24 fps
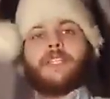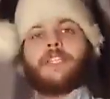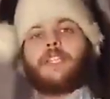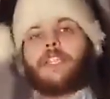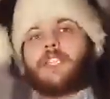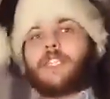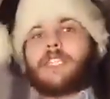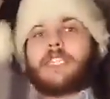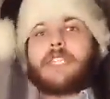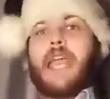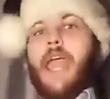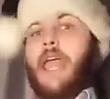
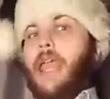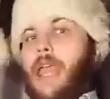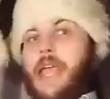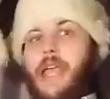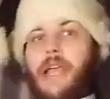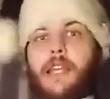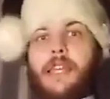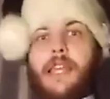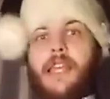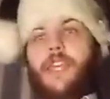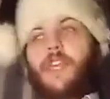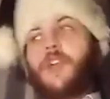She's
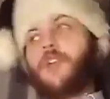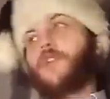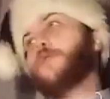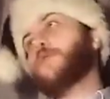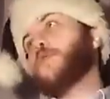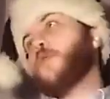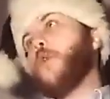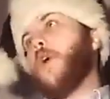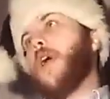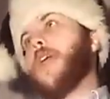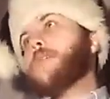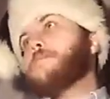saying that
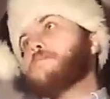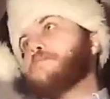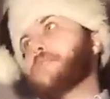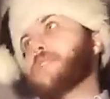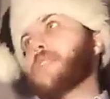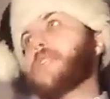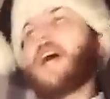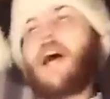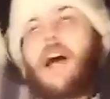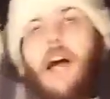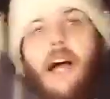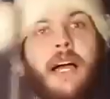you've
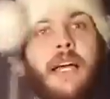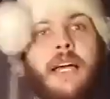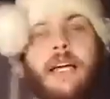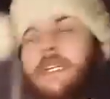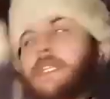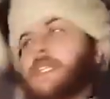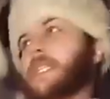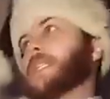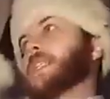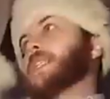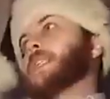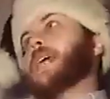raped her.
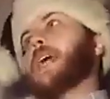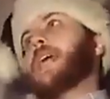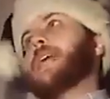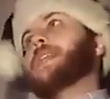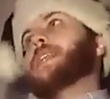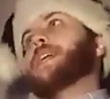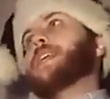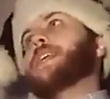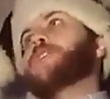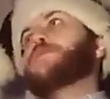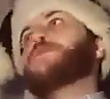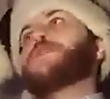She's saying
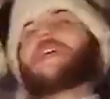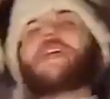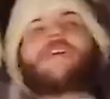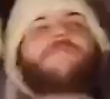that you've